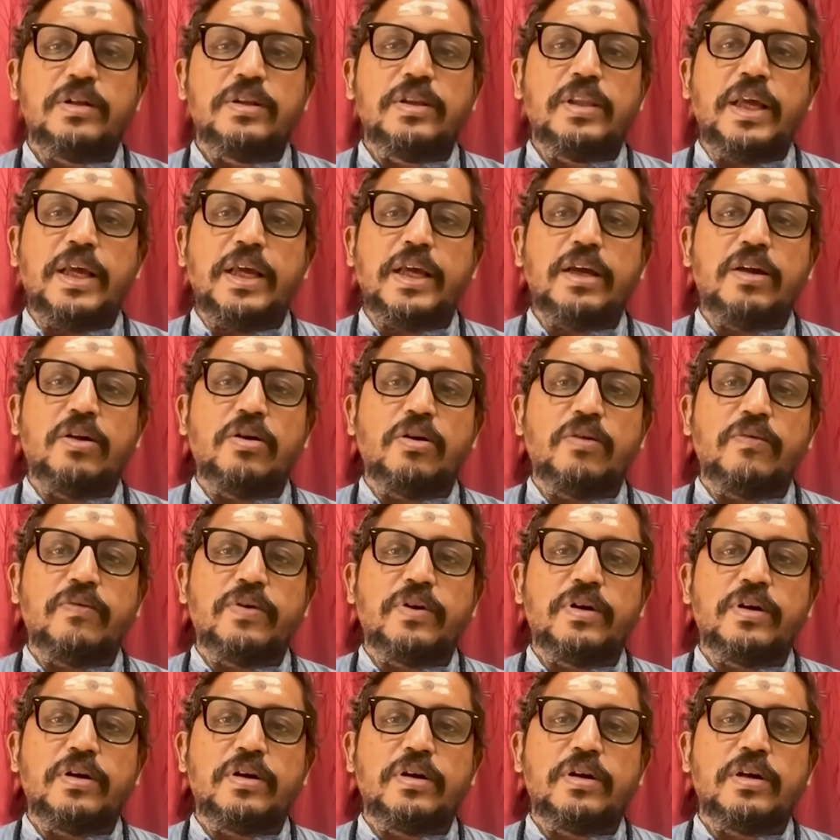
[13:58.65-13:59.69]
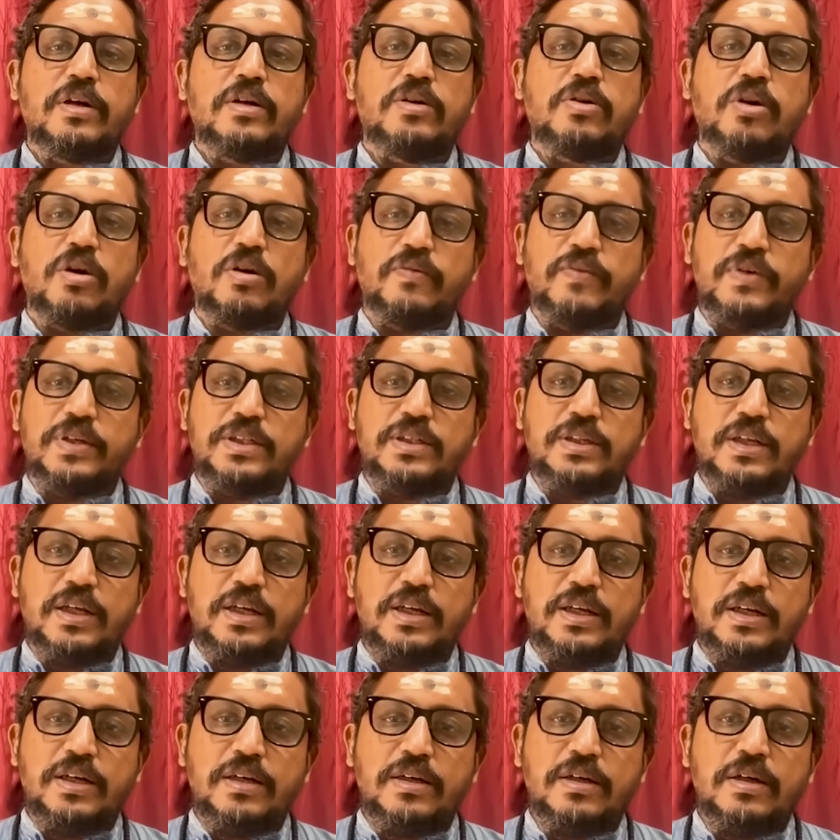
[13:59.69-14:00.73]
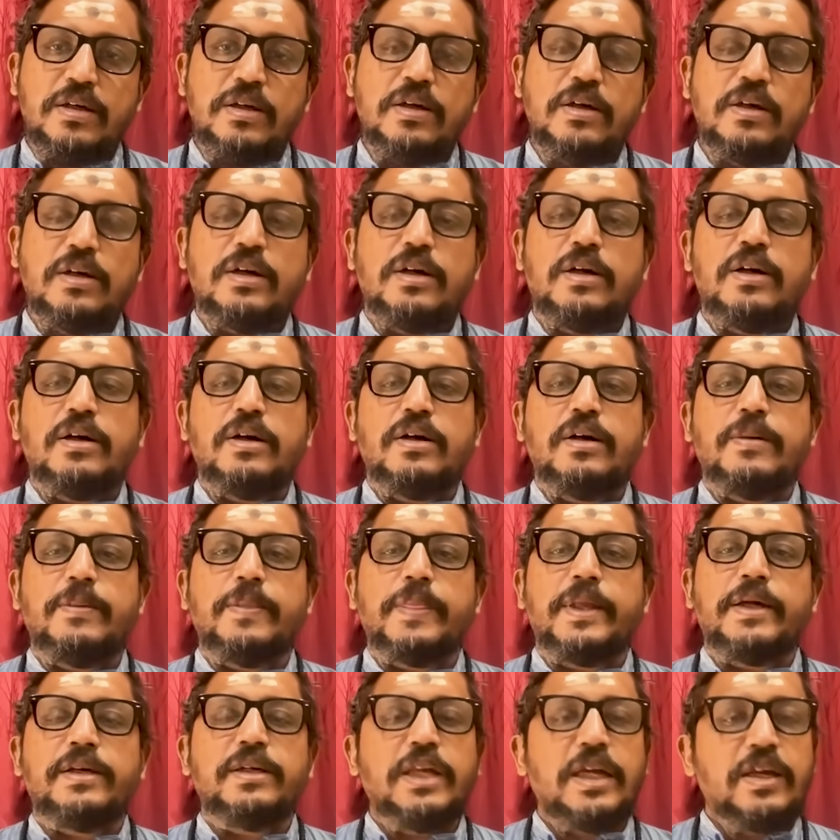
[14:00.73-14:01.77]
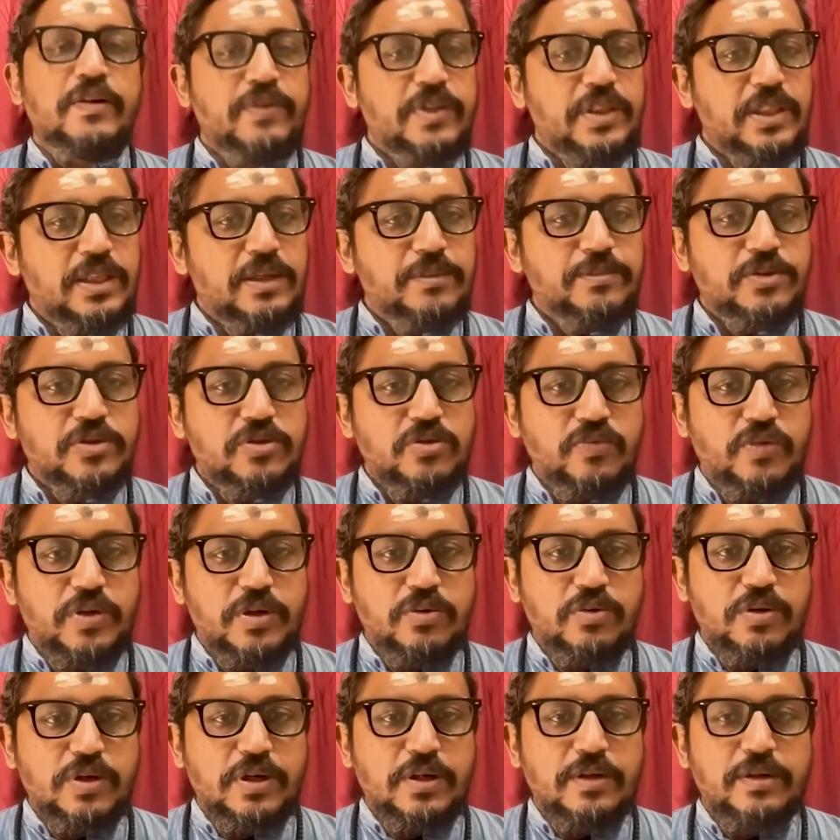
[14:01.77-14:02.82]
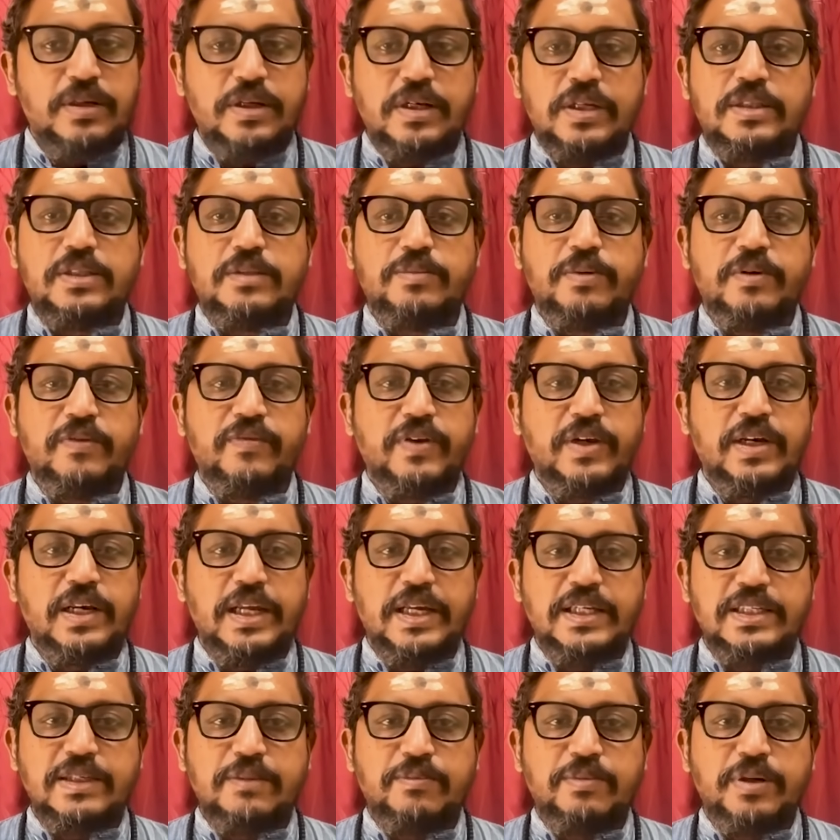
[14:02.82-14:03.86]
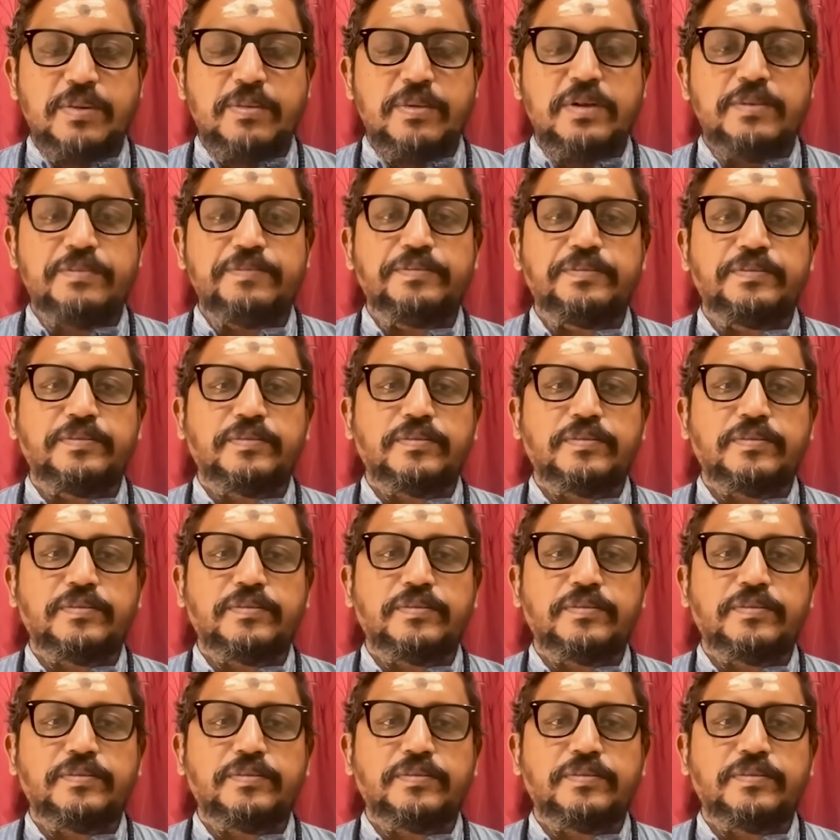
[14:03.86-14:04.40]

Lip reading: they can offer non-vegetarian naivedyams to Vatuka. It's perfectly acceptable.